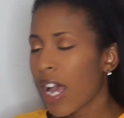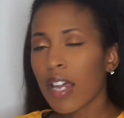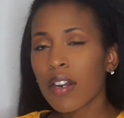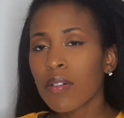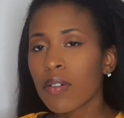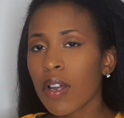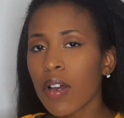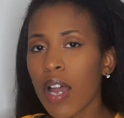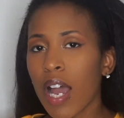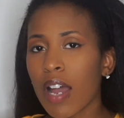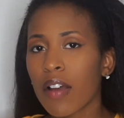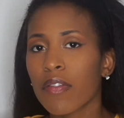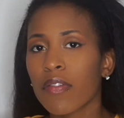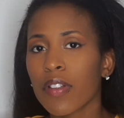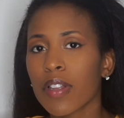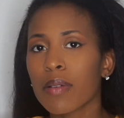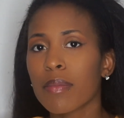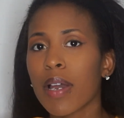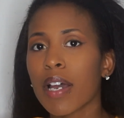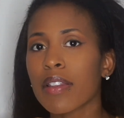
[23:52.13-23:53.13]
I don't know how I
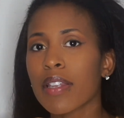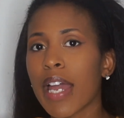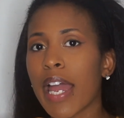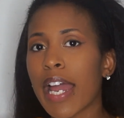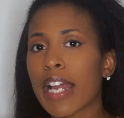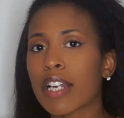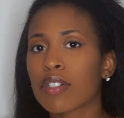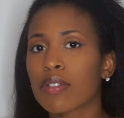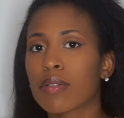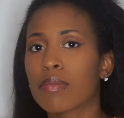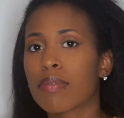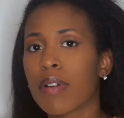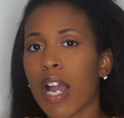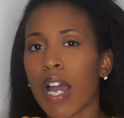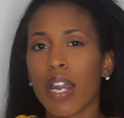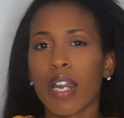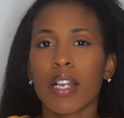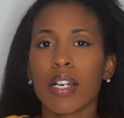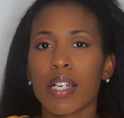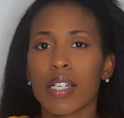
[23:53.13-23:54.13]
feel about the actual
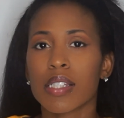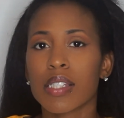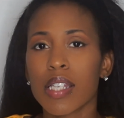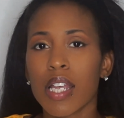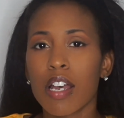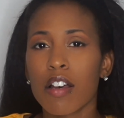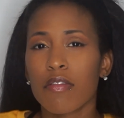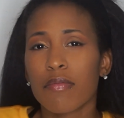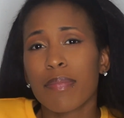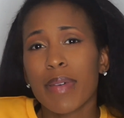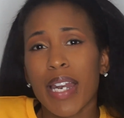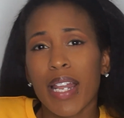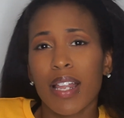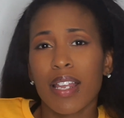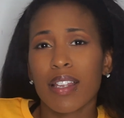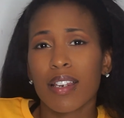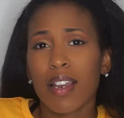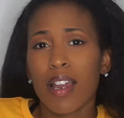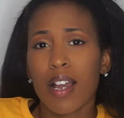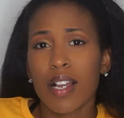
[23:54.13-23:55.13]
product itself, but I
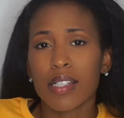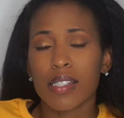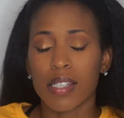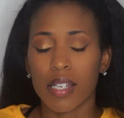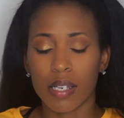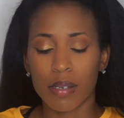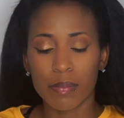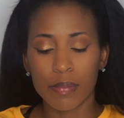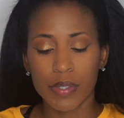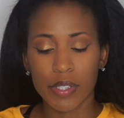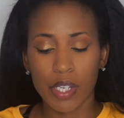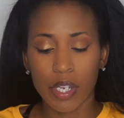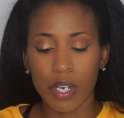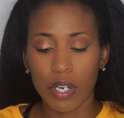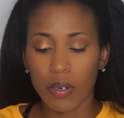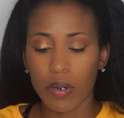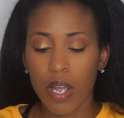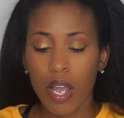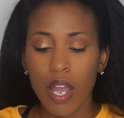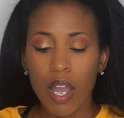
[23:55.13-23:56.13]
like the concept.
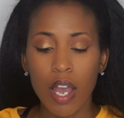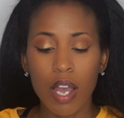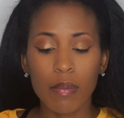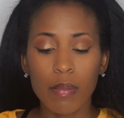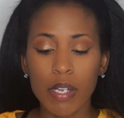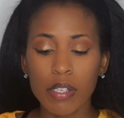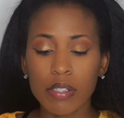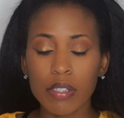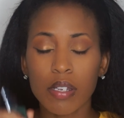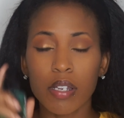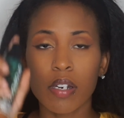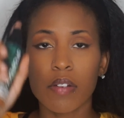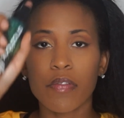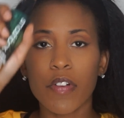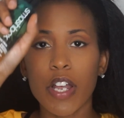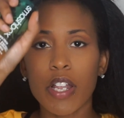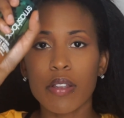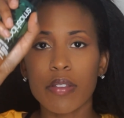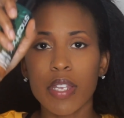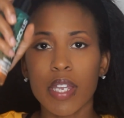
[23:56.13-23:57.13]
So I'm also going to
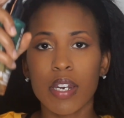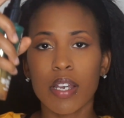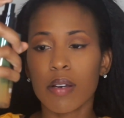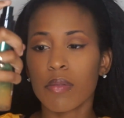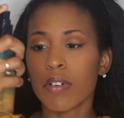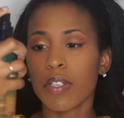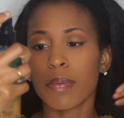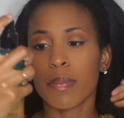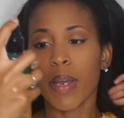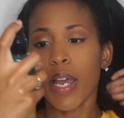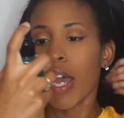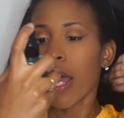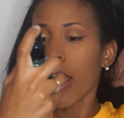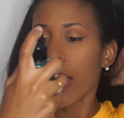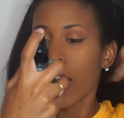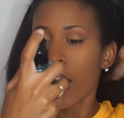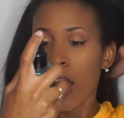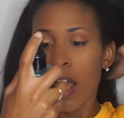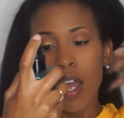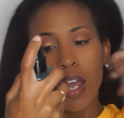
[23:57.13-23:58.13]
follow that up with
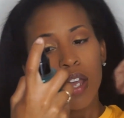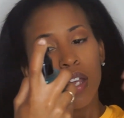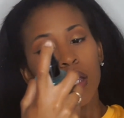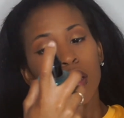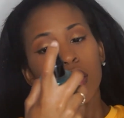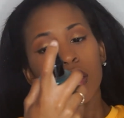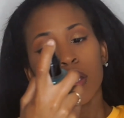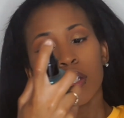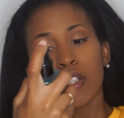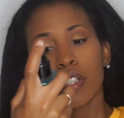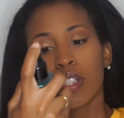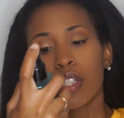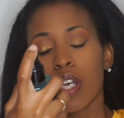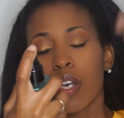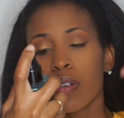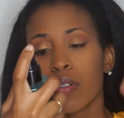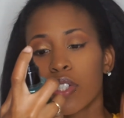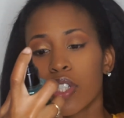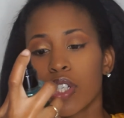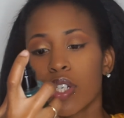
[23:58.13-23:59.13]
my
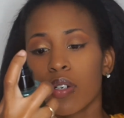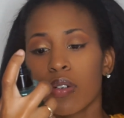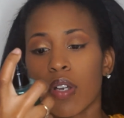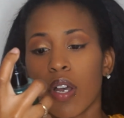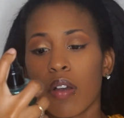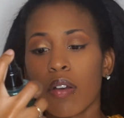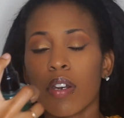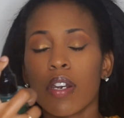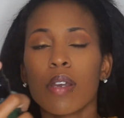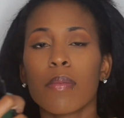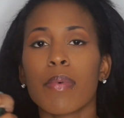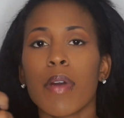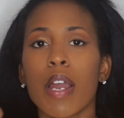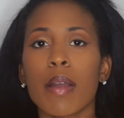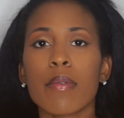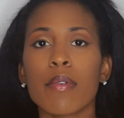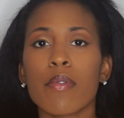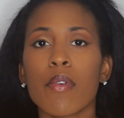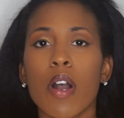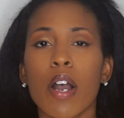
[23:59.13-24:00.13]
So Chill Coconut
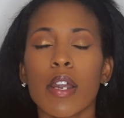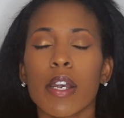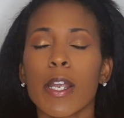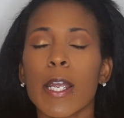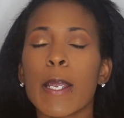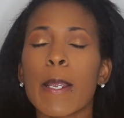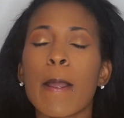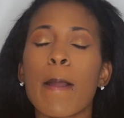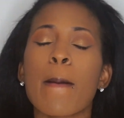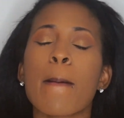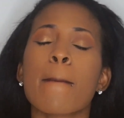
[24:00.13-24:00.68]
Primer Water.